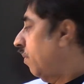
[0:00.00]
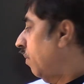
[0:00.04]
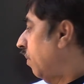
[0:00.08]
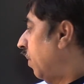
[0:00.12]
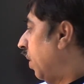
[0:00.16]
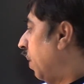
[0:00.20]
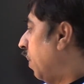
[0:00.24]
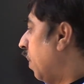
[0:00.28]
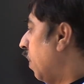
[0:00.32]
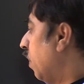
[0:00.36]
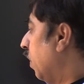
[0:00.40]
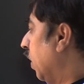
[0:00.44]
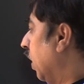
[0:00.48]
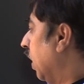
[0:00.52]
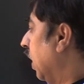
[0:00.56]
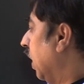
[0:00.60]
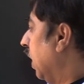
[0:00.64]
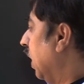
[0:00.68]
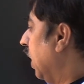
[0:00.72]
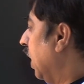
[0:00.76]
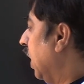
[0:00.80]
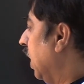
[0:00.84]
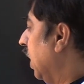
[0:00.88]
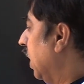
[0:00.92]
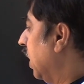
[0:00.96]
Remember
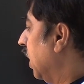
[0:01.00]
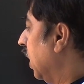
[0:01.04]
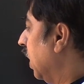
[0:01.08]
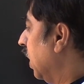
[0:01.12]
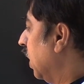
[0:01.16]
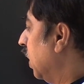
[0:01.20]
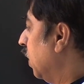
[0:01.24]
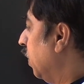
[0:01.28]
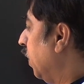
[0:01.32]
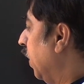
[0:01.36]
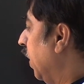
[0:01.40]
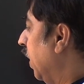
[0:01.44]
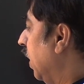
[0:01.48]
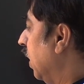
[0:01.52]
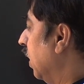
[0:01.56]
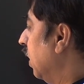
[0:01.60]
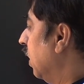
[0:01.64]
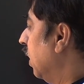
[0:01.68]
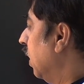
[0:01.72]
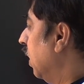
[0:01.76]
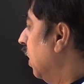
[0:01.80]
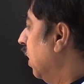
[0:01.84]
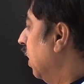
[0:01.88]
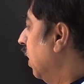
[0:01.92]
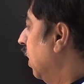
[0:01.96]
that initial speed
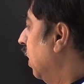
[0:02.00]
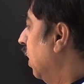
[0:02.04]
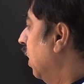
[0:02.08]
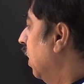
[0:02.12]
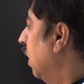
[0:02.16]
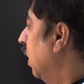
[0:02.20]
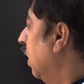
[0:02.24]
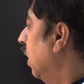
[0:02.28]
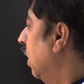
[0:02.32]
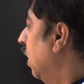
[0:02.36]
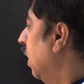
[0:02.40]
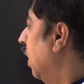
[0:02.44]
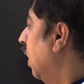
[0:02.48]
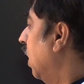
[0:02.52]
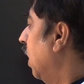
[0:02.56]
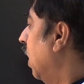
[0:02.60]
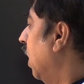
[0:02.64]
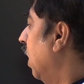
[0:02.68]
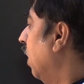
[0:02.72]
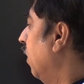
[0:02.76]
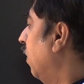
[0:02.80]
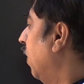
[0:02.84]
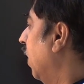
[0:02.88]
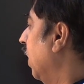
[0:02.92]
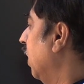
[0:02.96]
is
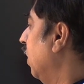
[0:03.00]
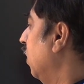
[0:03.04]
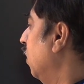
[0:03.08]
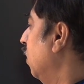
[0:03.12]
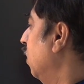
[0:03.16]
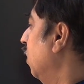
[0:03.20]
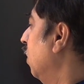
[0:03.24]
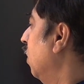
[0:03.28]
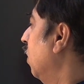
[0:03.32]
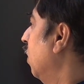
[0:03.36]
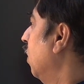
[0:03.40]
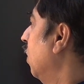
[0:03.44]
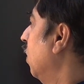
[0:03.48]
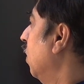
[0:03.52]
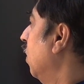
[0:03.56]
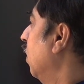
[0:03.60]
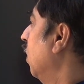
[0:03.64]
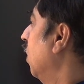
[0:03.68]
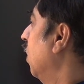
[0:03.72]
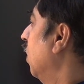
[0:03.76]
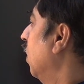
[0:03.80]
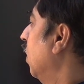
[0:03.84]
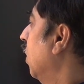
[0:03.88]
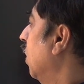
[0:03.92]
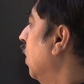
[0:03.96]
alpha u,
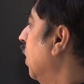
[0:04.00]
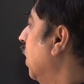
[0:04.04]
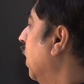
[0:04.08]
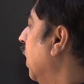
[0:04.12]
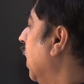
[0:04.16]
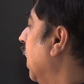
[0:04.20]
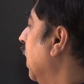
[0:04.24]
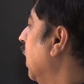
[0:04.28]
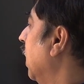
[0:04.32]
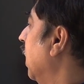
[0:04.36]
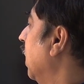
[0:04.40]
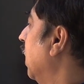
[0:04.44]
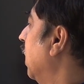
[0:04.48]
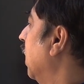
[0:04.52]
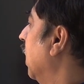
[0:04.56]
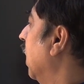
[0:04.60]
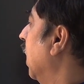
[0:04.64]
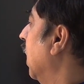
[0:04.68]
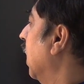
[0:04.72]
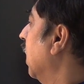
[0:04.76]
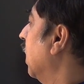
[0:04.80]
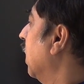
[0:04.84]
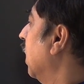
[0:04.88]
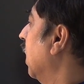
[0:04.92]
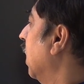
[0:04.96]

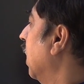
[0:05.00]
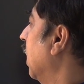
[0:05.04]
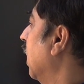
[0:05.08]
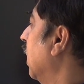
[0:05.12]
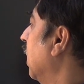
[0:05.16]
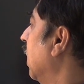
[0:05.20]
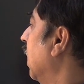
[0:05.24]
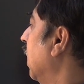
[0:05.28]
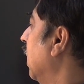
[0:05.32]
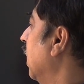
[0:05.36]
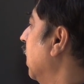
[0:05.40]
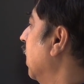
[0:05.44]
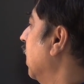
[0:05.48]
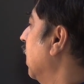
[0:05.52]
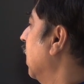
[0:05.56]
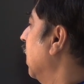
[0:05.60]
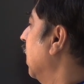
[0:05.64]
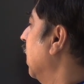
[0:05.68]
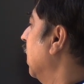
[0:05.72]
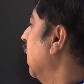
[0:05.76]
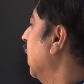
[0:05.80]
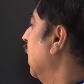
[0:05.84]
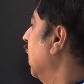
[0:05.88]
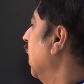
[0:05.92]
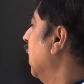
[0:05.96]
tangential acceleration is
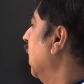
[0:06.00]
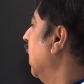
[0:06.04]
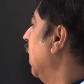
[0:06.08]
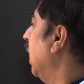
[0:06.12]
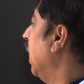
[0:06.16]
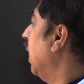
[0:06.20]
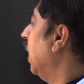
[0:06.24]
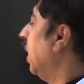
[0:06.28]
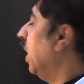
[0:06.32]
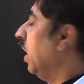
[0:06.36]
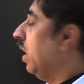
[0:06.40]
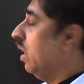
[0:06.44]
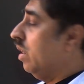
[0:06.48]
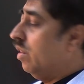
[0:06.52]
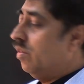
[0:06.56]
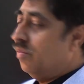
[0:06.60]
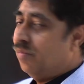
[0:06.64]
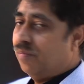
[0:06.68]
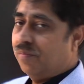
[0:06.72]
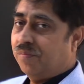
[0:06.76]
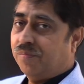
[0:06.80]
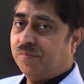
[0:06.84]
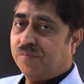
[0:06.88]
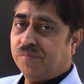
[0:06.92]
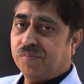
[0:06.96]
at,
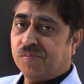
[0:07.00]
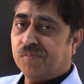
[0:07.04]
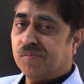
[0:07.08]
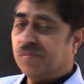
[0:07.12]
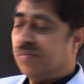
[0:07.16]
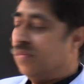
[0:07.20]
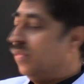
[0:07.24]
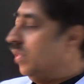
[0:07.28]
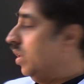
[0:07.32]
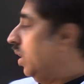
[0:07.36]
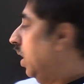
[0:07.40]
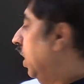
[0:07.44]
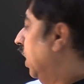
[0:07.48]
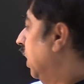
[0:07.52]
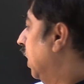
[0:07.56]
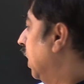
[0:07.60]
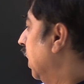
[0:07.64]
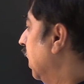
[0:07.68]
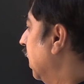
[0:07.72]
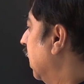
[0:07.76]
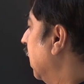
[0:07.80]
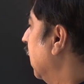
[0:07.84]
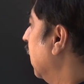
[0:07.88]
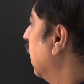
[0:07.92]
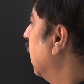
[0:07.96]
and
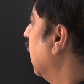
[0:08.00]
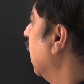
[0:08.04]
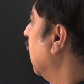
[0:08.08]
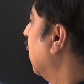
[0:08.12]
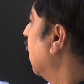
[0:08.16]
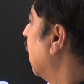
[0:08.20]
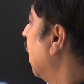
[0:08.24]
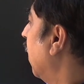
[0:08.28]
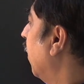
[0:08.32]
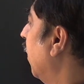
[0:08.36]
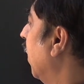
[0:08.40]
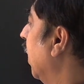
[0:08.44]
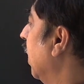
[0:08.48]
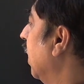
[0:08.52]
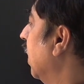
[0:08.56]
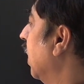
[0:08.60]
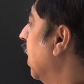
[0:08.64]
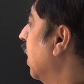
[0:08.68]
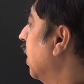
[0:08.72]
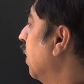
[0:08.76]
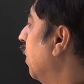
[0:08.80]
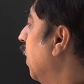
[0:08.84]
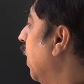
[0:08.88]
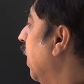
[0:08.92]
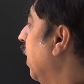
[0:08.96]
this distance traveled is
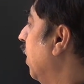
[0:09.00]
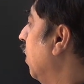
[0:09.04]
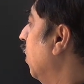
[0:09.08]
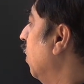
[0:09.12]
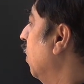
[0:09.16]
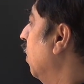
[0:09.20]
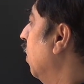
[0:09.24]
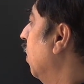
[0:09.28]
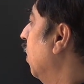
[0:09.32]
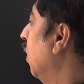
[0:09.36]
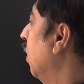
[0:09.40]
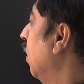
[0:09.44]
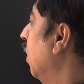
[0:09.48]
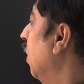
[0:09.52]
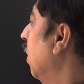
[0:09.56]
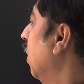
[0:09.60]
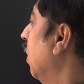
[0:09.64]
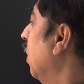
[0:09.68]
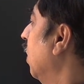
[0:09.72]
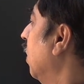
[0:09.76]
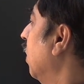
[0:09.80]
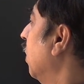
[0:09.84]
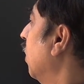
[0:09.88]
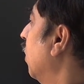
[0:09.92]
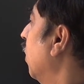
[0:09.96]
s by 2.
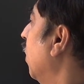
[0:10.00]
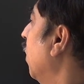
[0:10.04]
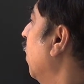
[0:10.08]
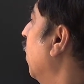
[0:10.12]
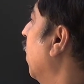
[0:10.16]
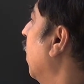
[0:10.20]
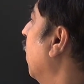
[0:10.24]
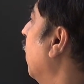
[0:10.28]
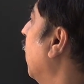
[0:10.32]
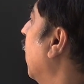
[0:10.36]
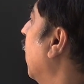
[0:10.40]
So you can